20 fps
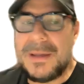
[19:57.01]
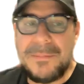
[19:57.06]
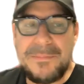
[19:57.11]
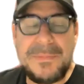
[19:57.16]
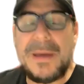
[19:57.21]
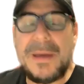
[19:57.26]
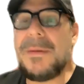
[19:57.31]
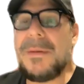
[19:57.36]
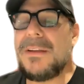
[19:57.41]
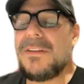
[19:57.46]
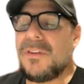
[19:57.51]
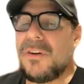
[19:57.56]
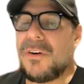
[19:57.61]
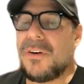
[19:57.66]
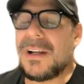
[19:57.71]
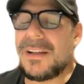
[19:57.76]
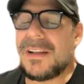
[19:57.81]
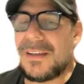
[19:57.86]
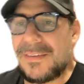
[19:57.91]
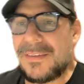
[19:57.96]
maybe
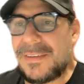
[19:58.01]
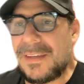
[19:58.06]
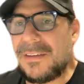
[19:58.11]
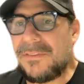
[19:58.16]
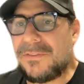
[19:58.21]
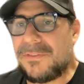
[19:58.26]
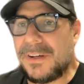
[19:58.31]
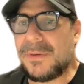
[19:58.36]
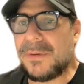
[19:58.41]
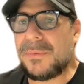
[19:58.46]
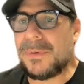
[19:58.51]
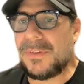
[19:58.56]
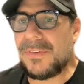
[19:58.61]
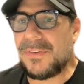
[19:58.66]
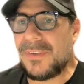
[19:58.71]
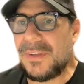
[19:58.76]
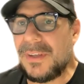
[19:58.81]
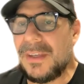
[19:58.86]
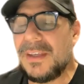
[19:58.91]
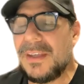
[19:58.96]
not at the same
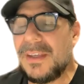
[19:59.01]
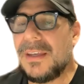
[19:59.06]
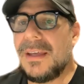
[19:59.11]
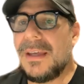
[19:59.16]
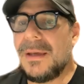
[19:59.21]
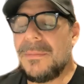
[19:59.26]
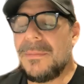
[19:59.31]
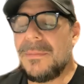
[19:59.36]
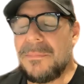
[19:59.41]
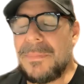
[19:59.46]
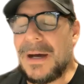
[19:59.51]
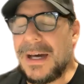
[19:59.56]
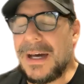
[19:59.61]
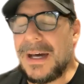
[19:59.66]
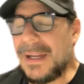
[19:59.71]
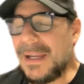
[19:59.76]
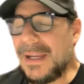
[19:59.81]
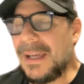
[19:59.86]
frequency, but